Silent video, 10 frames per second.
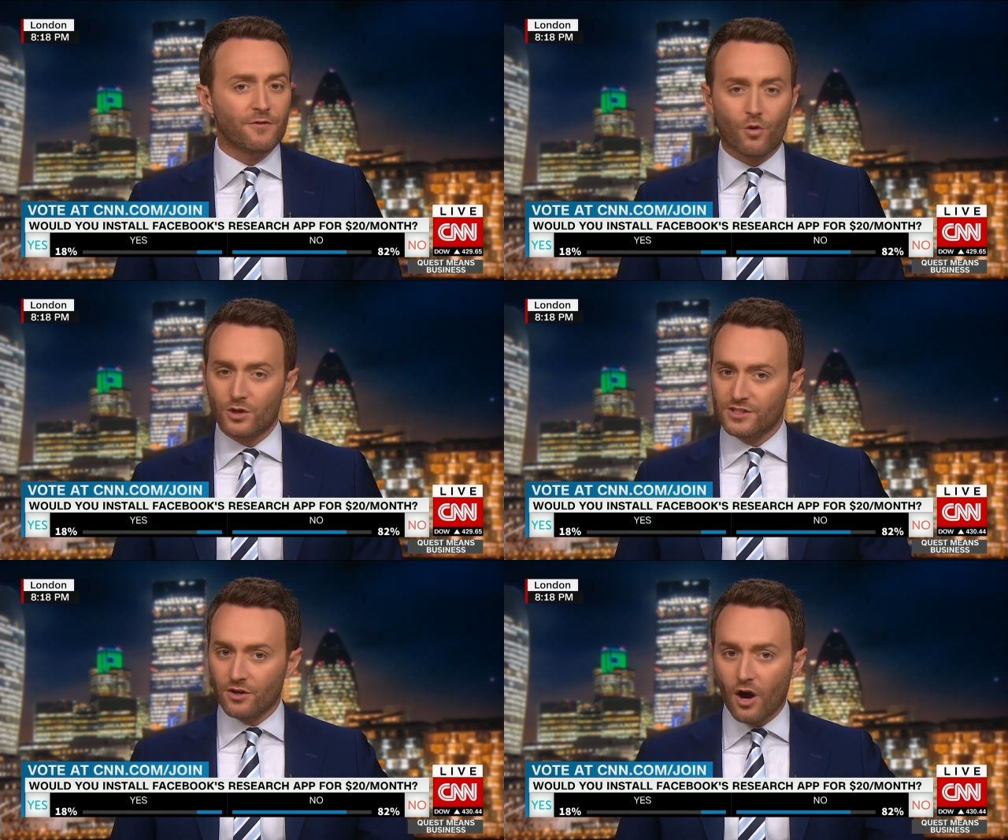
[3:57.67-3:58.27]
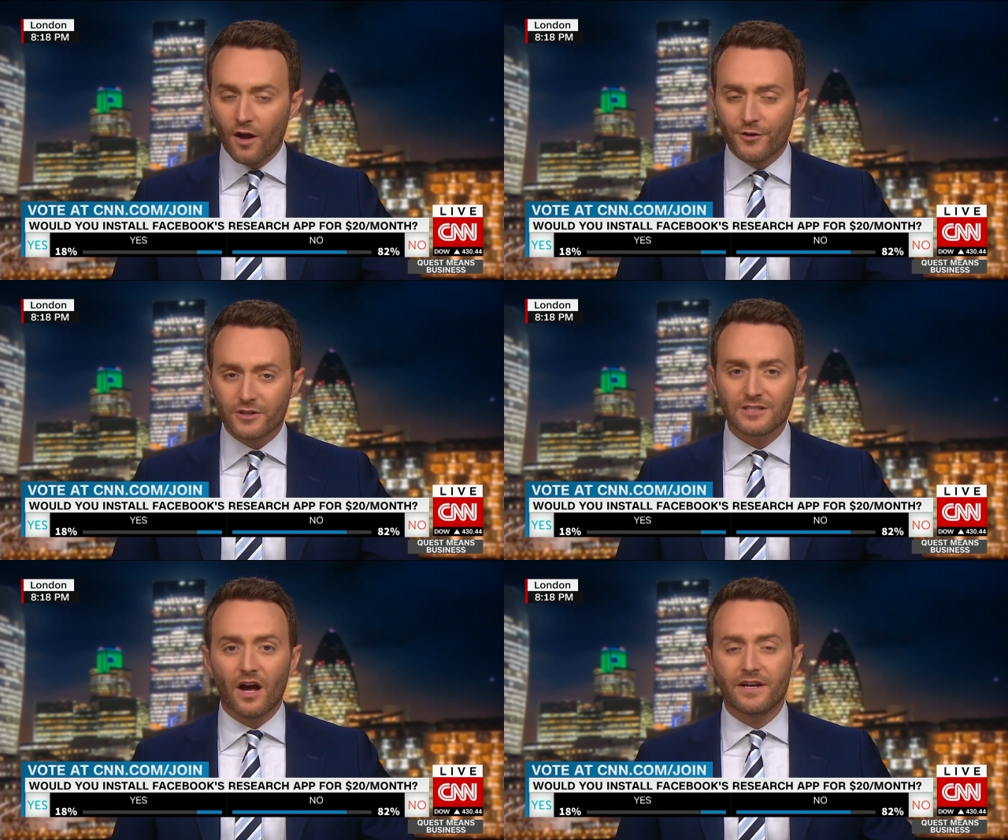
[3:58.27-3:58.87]
Of course, there are
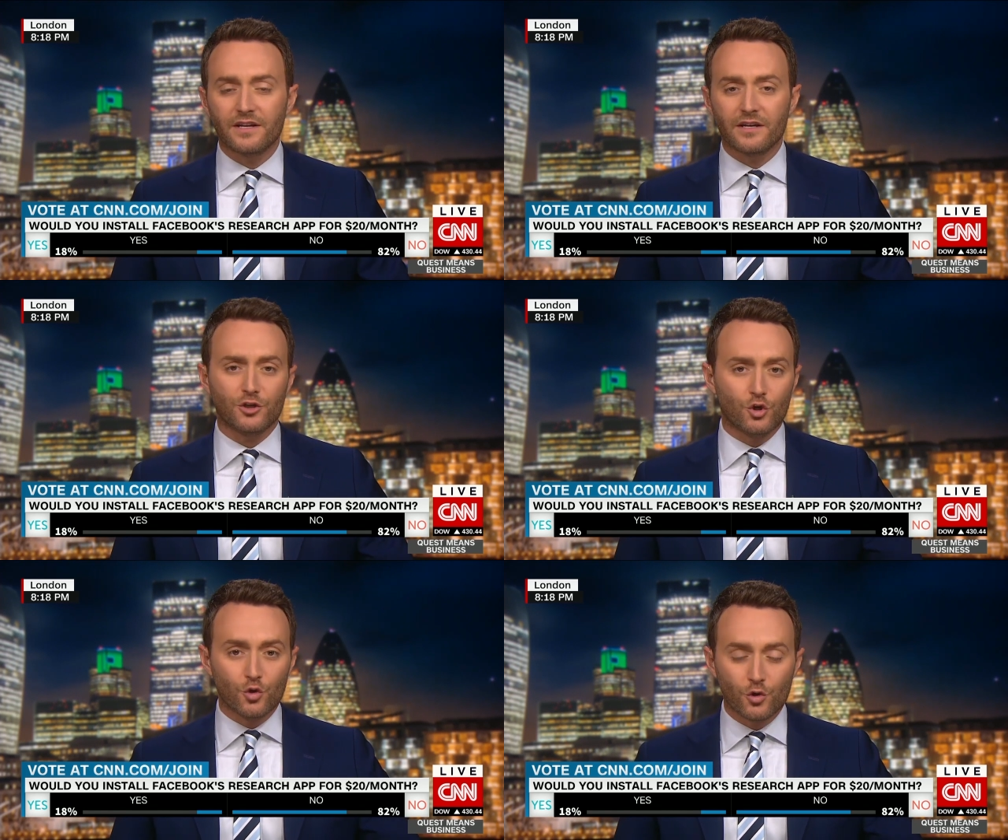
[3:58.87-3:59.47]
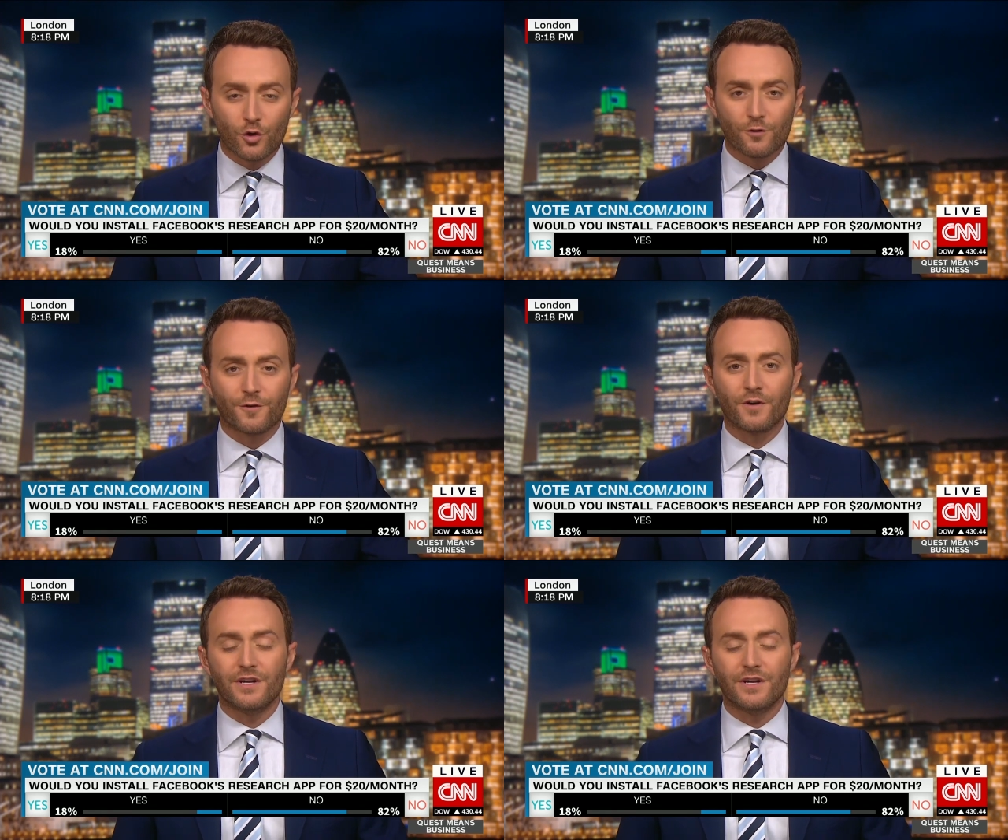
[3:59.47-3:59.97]
others like it, Google, for